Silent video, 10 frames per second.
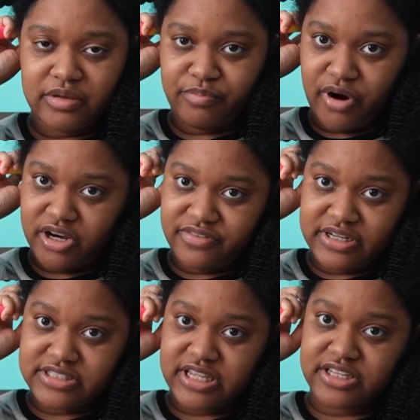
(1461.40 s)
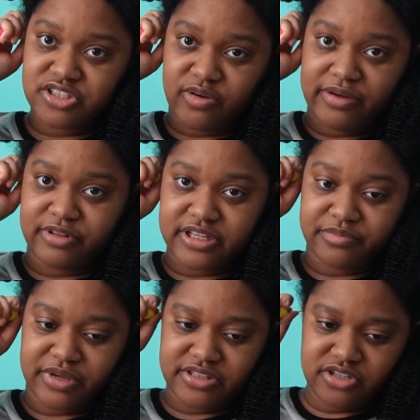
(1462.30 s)
part of it is like, so I will
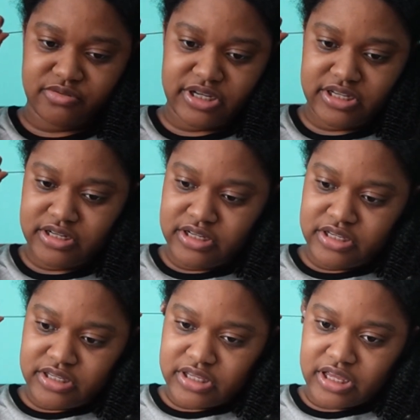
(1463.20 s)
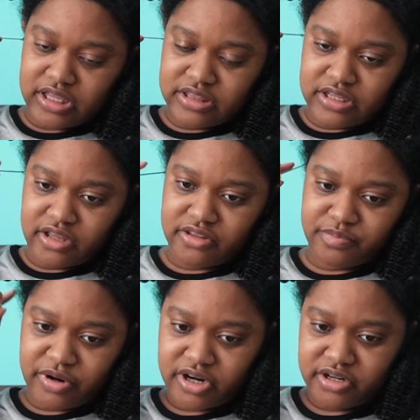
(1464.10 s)
commit to it. And the other
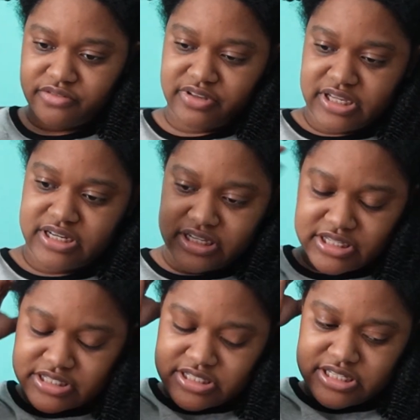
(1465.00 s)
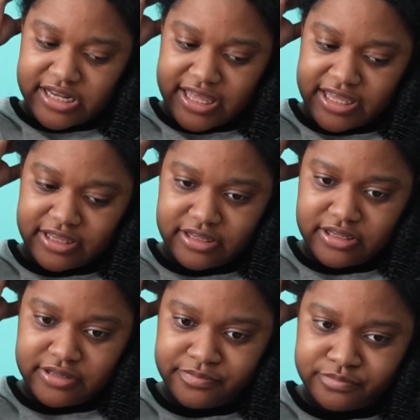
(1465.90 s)
part of it is like,